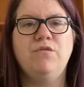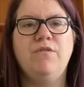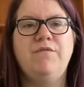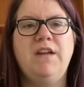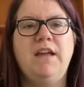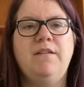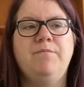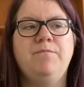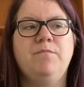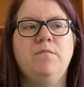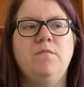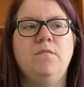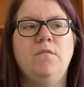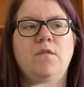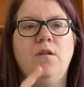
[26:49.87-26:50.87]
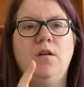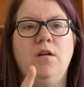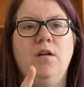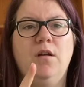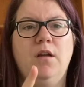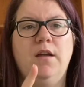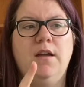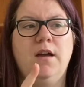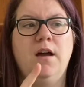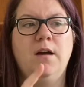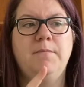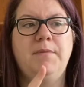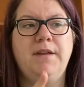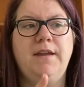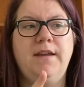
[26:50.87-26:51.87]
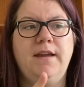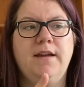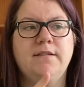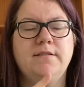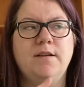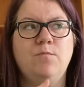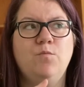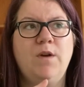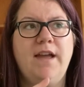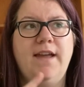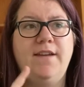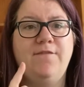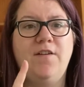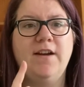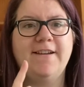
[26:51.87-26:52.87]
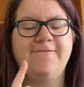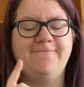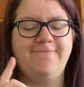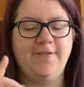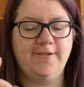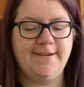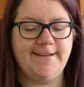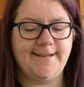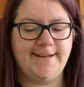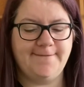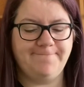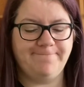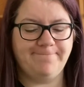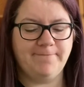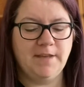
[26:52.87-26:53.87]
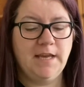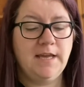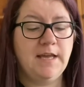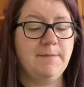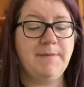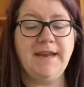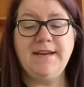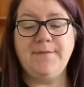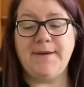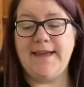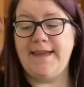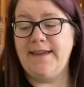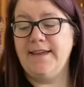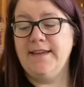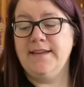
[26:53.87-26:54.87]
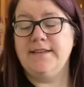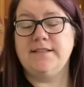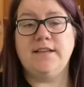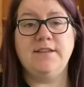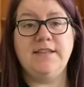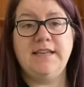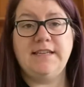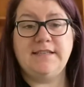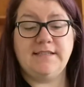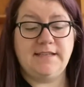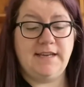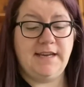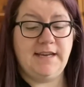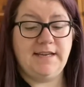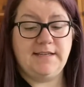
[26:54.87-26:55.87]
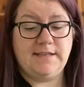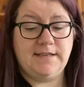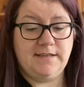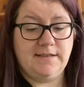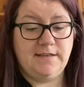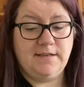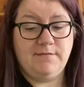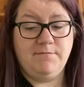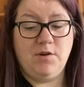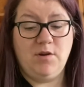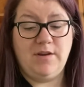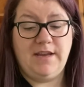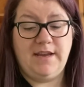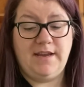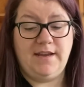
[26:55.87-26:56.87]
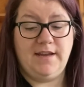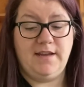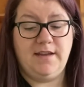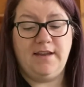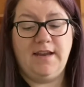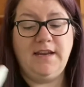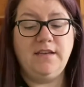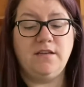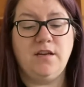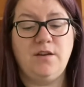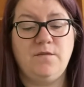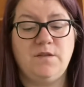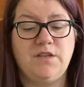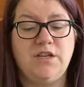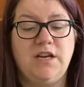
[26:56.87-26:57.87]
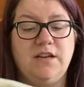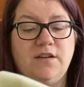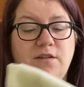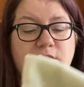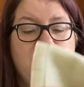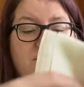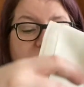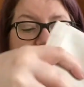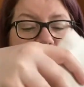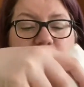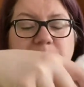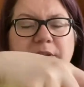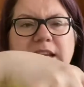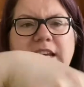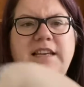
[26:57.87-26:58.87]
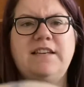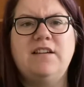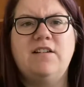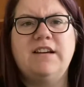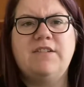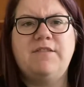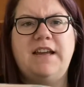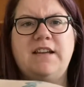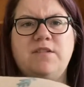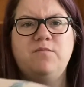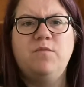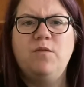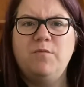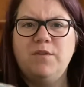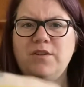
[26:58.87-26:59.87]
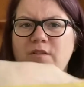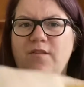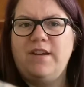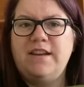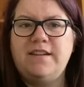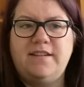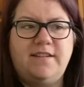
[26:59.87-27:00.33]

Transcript: it up here somewhere if I can find it. But anyway, so this is my Into the Jungle. I completely digress. What was I